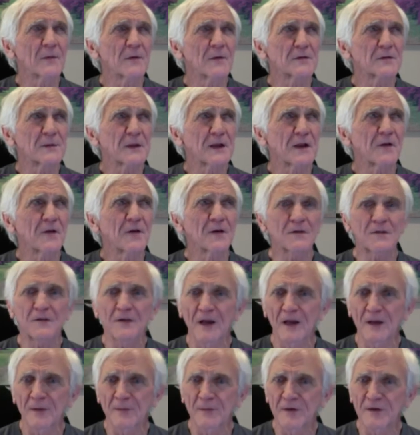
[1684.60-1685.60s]
it's been a long
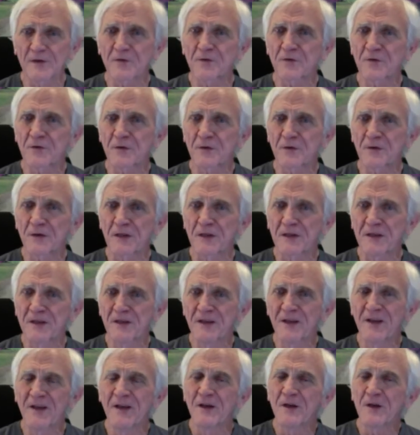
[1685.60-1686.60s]
time in a journey,
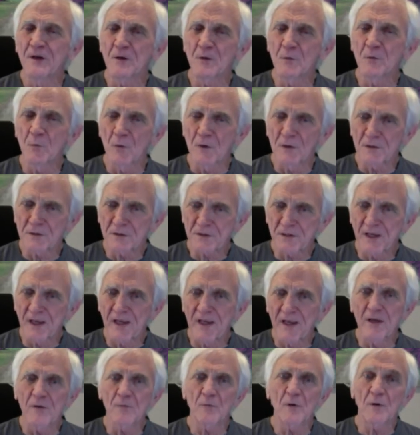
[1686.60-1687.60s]
who was
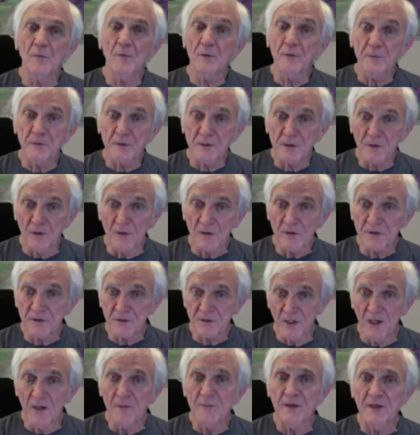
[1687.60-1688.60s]
a what we would call a
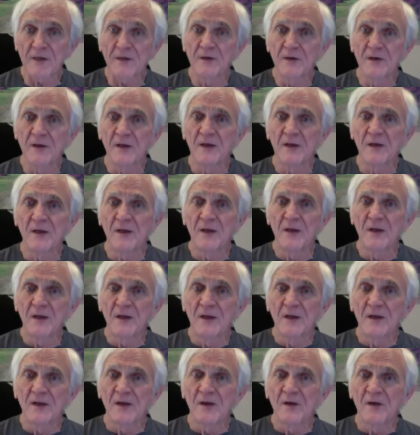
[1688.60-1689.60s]
shaman.
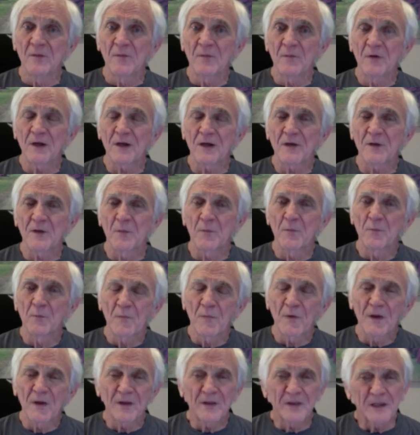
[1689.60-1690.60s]
But
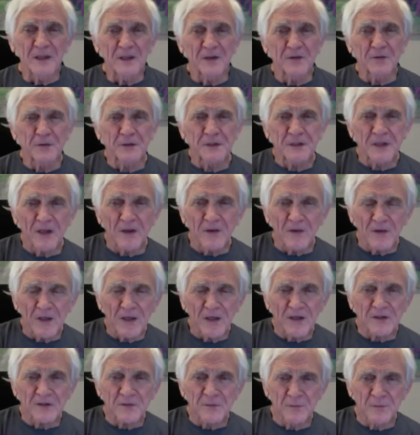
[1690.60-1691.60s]
the interesting
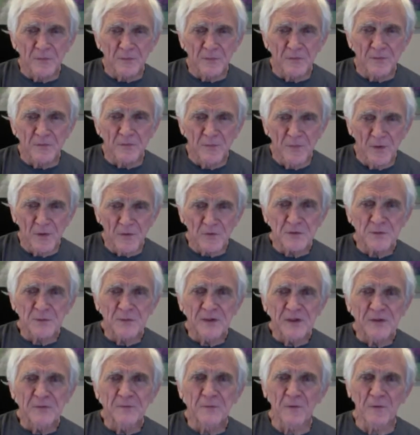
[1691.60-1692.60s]
thing is, m- most
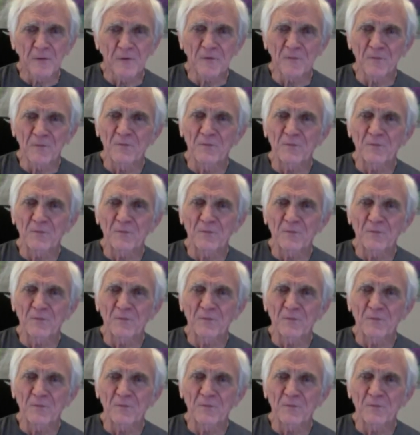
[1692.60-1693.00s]
people